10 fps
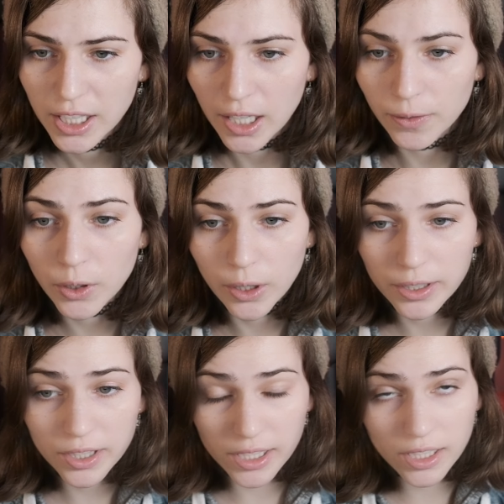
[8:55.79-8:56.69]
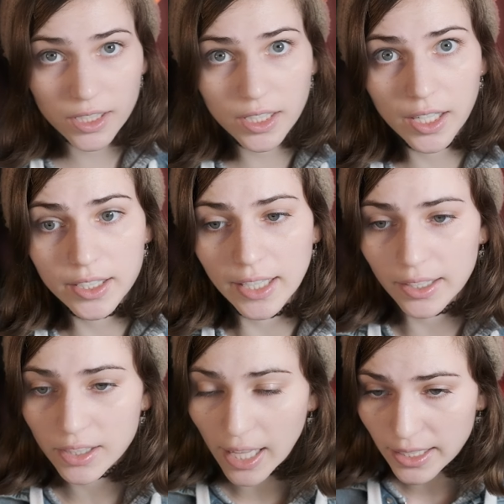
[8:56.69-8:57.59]
If you notice, this is a
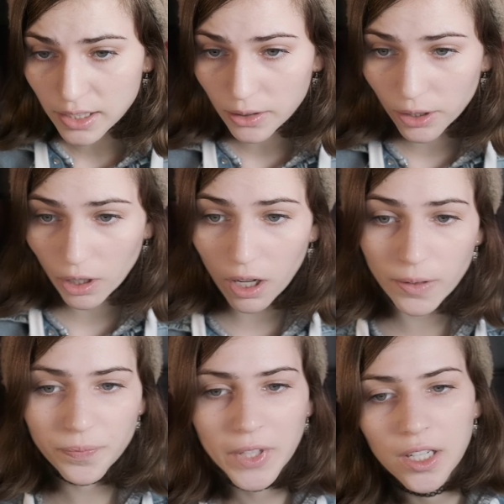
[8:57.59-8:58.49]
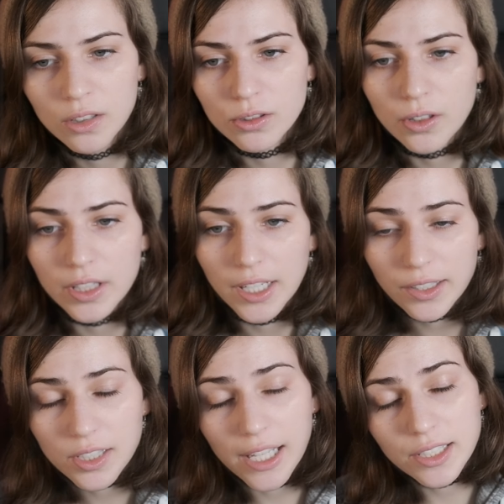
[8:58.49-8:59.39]
dex class loader call. So the dex
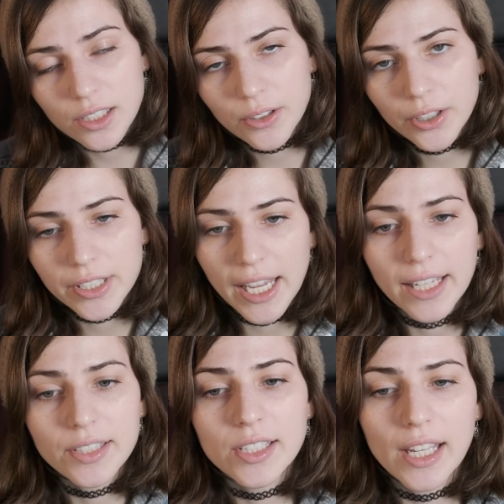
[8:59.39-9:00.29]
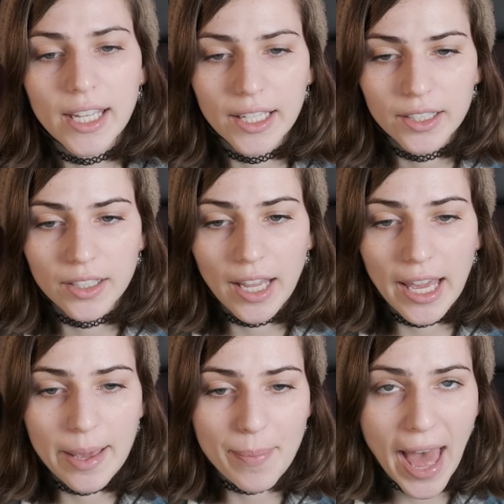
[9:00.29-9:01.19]
class loader takes in
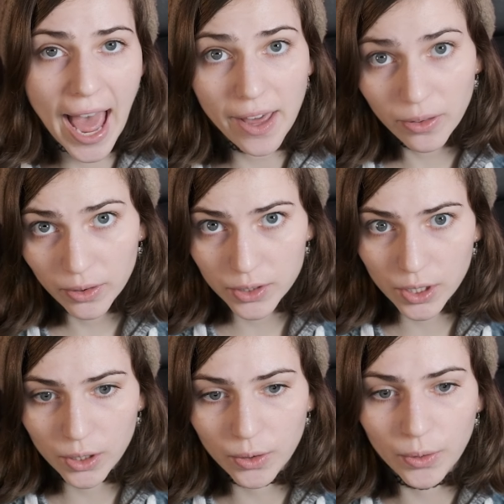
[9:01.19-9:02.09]
a path to